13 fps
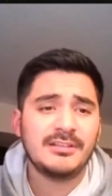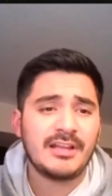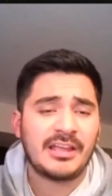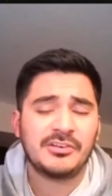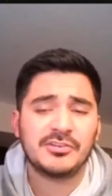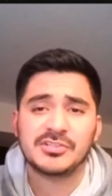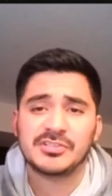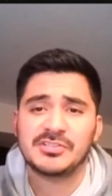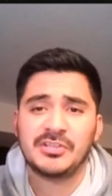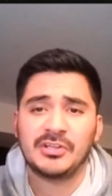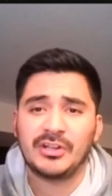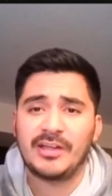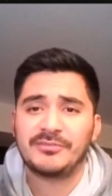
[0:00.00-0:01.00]
and you
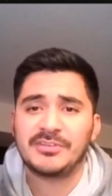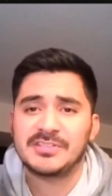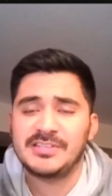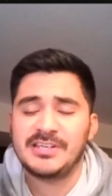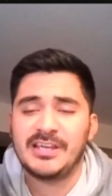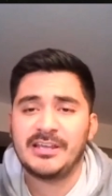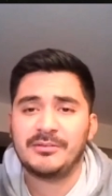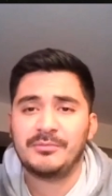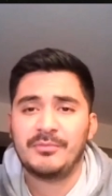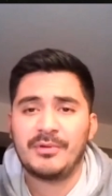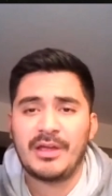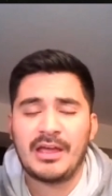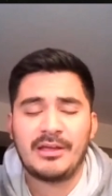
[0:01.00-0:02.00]
just you love to see
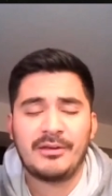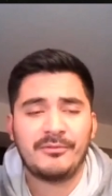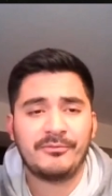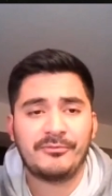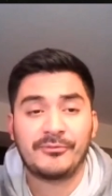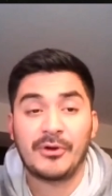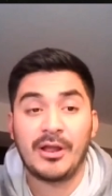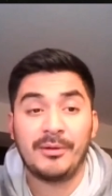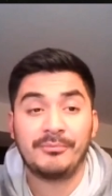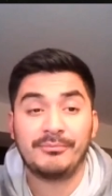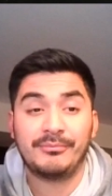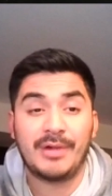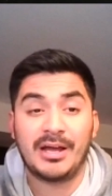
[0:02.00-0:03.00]
it
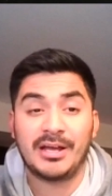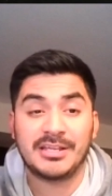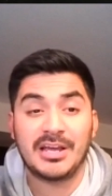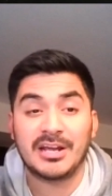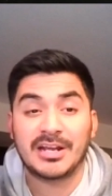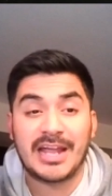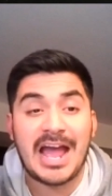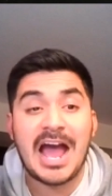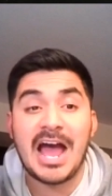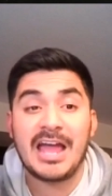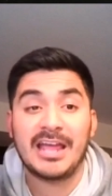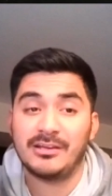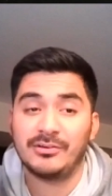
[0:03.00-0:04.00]
from a young
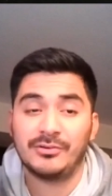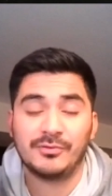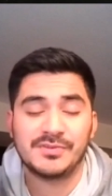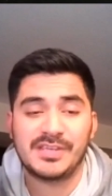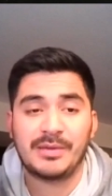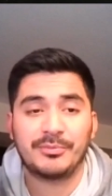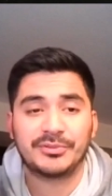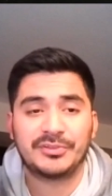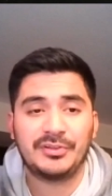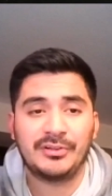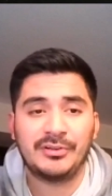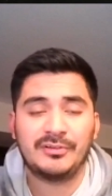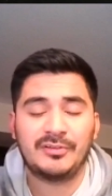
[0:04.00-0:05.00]
guy who was able
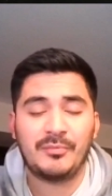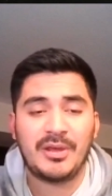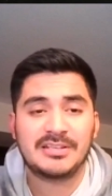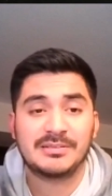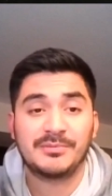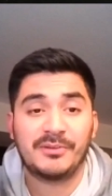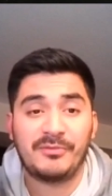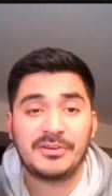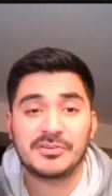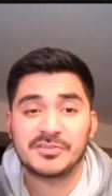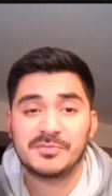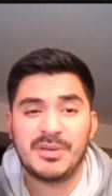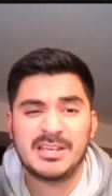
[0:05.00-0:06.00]
to to make some
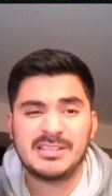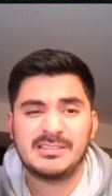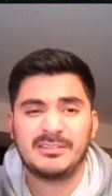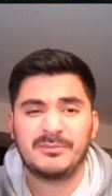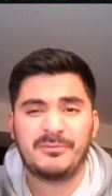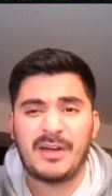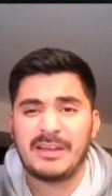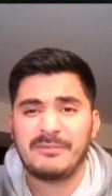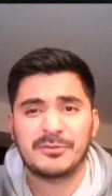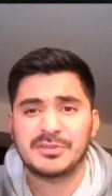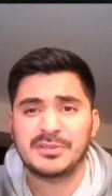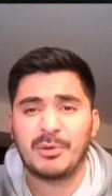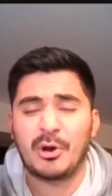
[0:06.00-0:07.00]
defenders miss and
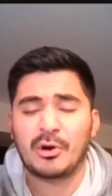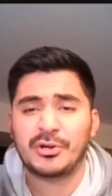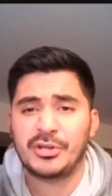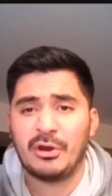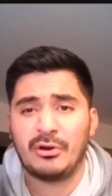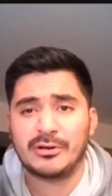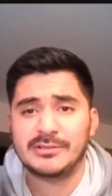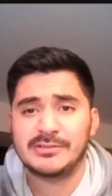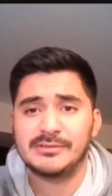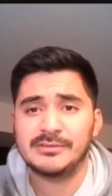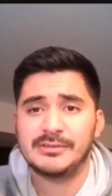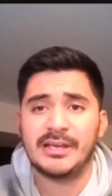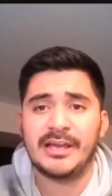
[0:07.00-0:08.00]
fight for some hard
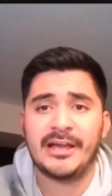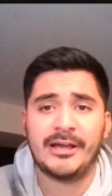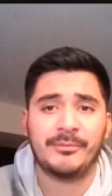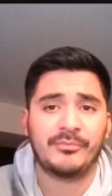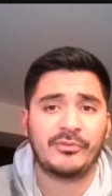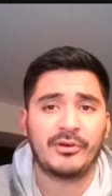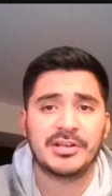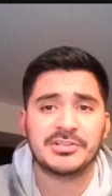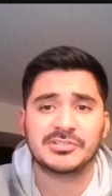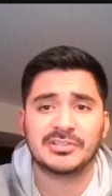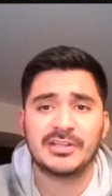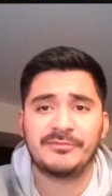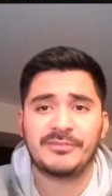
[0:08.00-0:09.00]
yards. Um, so yeah. I
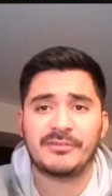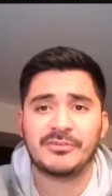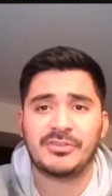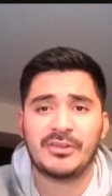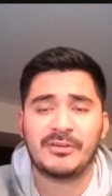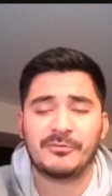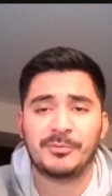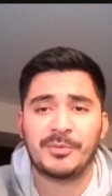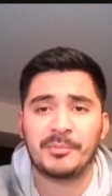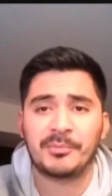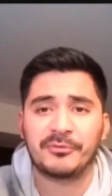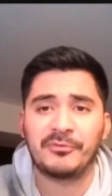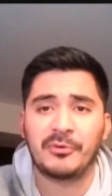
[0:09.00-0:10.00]
just loved everything
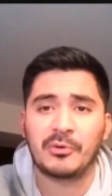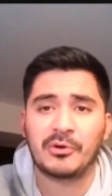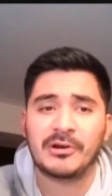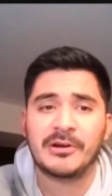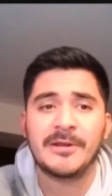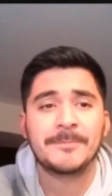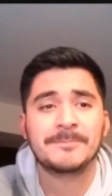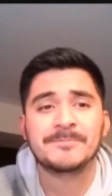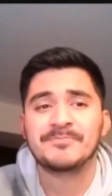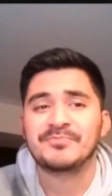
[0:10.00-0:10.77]
from number four.